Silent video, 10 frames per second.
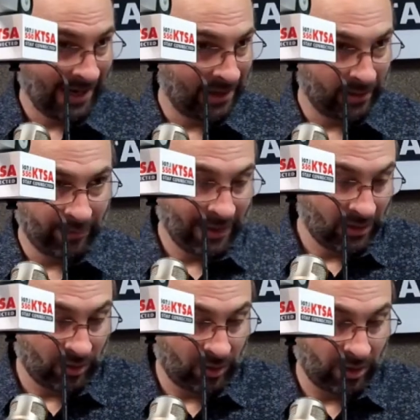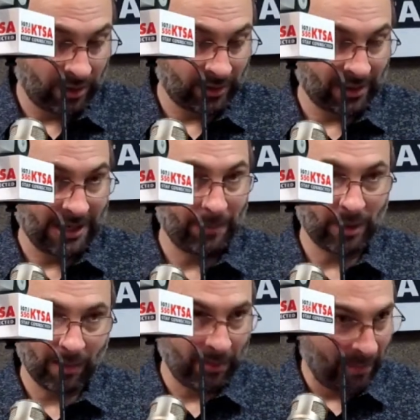and the infections just keep
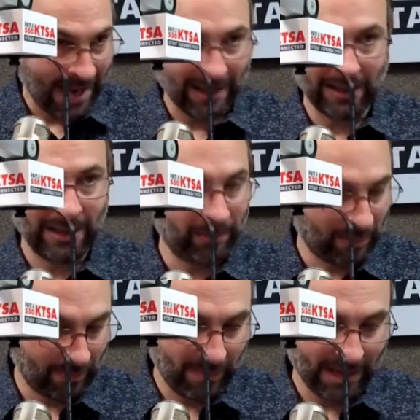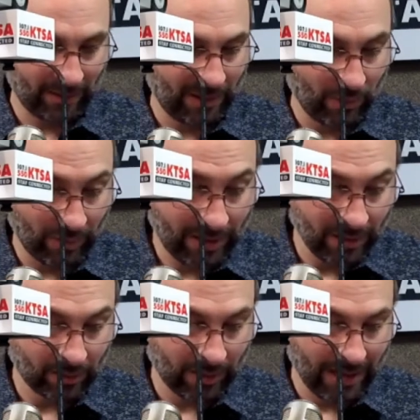coming back or they won't
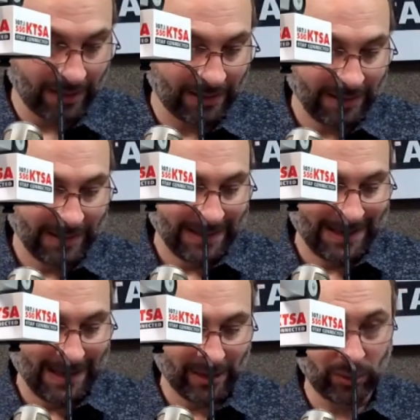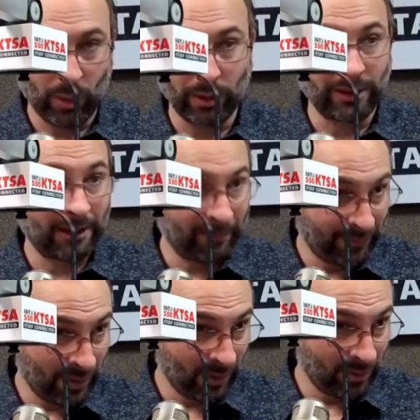heal right. Swollen
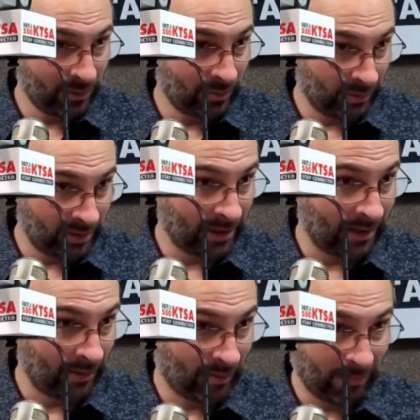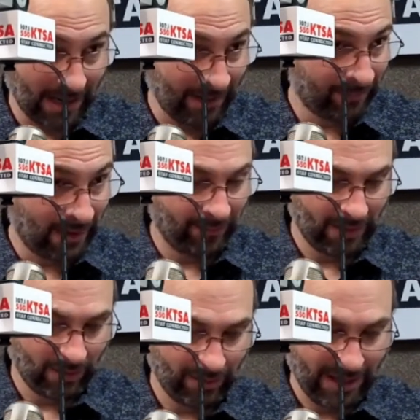lymph nodes, which I know I've
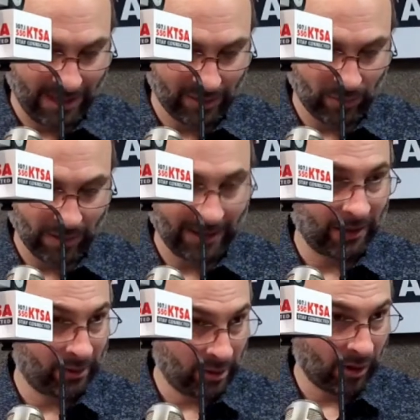dealt with that as well, like under the